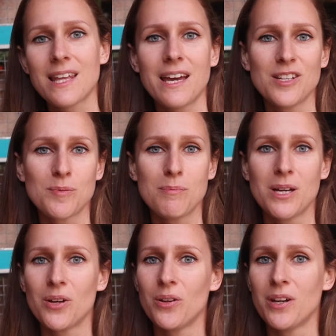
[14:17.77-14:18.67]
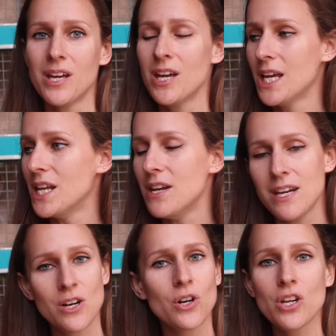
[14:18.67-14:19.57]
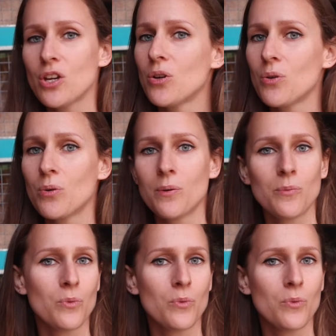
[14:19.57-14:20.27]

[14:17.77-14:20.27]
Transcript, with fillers: that is milled near you,